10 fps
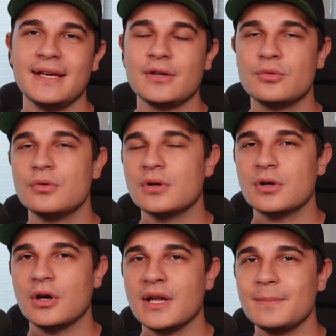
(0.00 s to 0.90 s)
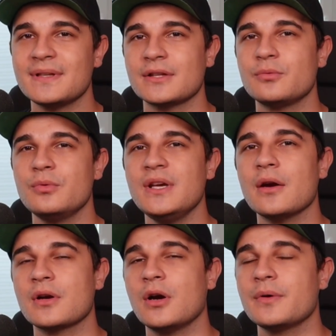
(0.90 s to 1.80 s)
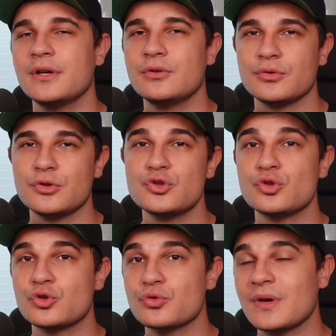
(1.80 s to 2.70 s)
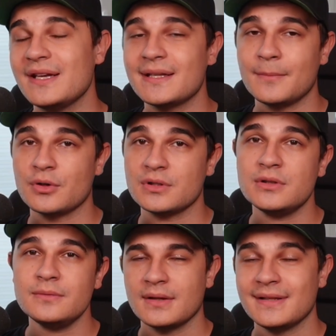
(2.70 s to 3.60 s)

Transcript: a Google Colab that we are going to use to train the model.